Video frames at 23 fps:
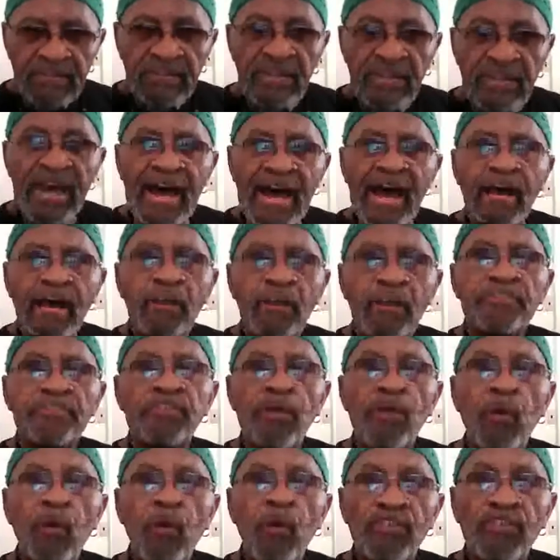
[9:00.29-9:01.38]
The Arabs
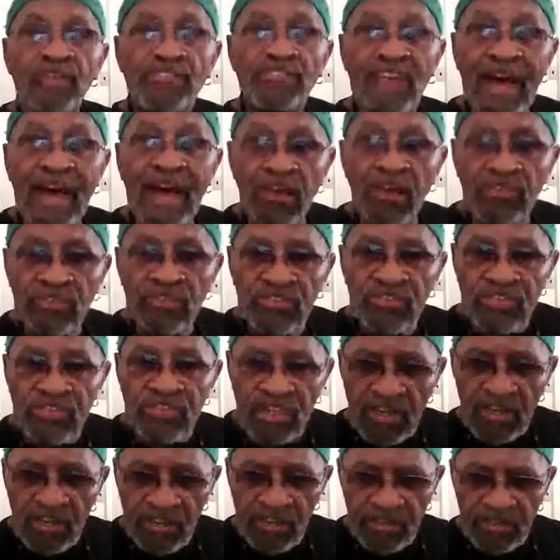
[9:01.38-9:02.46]
for over a thousand
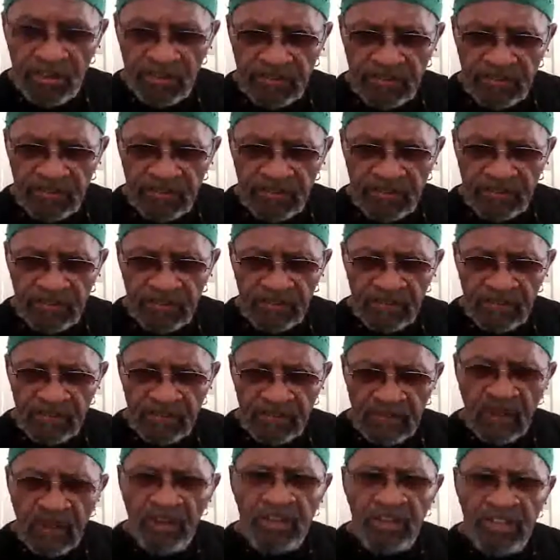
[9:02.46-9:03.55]
years
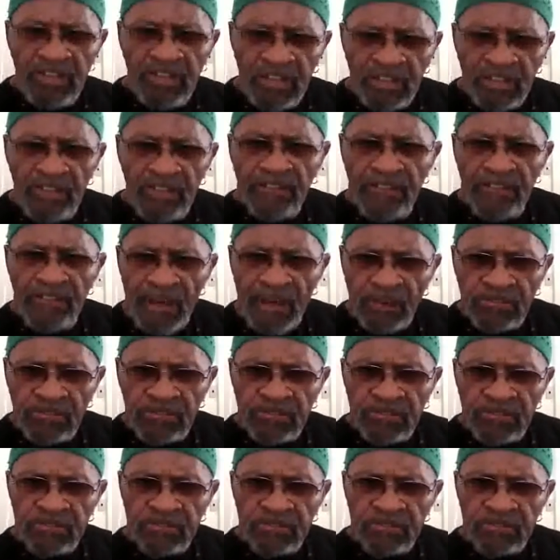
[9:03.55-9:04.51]
are nearly a thousand.